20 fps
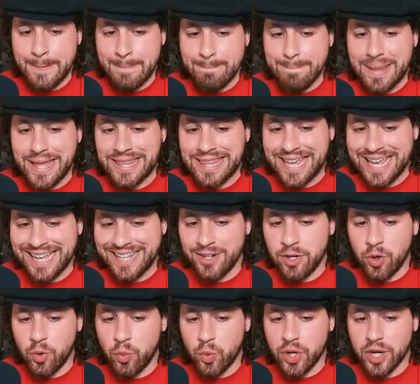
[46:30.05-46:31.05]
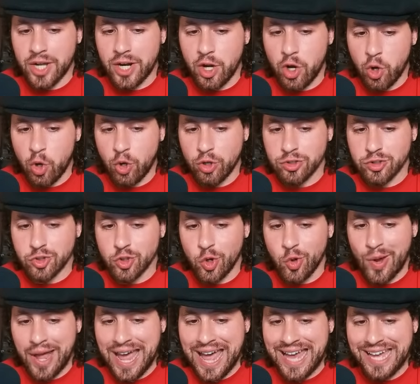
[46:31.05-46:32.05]
And then we're going to
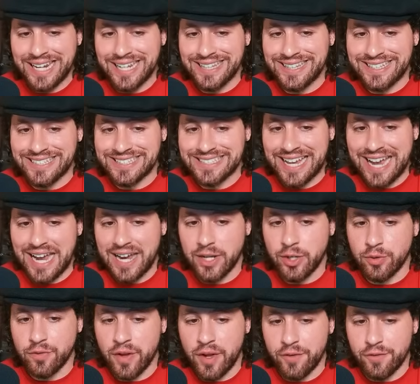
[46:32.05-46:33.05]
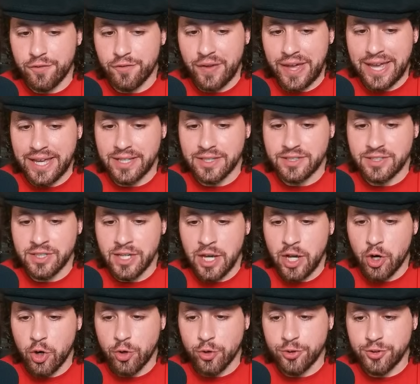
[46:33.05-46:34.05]
also add in the side of Hafez
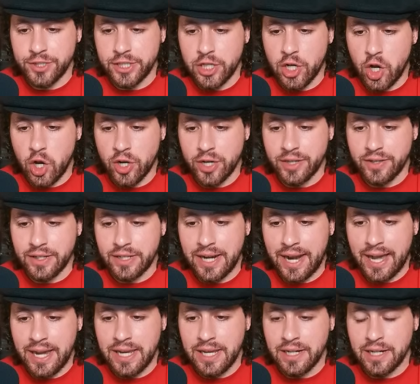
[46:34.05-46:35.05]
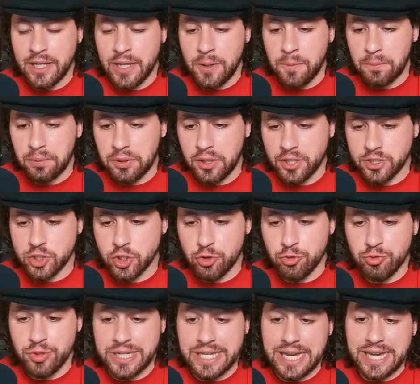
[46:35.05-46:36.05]
early on in the night, plus
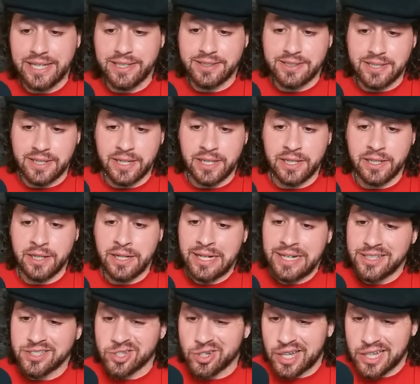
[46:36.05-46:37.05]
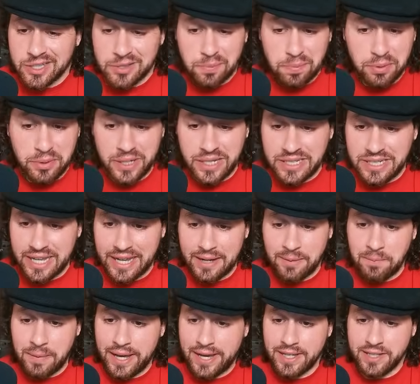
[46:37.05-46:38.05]
318. So that's pretty
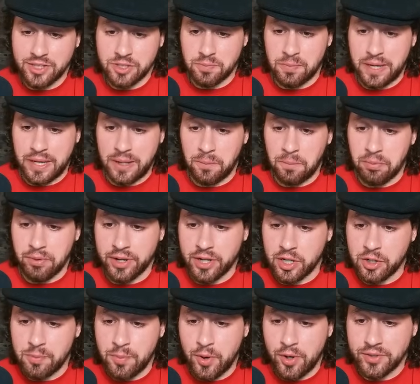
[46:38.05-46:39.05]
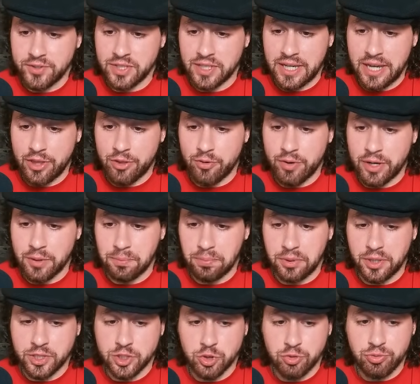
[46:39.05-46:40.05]
damn nice, man, bringing them all together at a
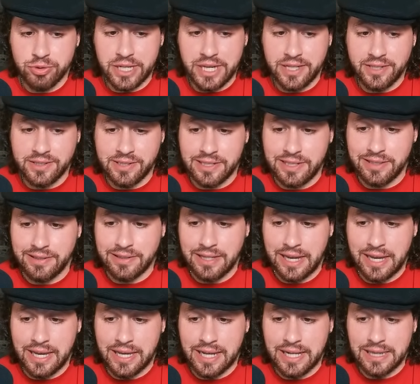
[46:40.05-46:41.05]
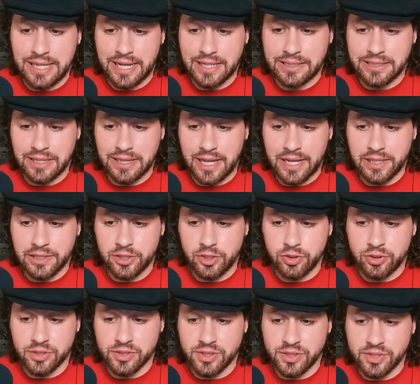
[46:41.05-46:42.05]
plus 318 tag. I like the
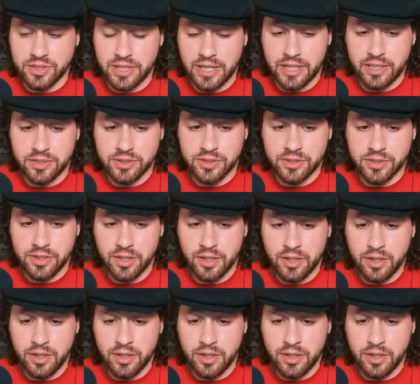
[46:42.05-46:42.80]
likelihood of success.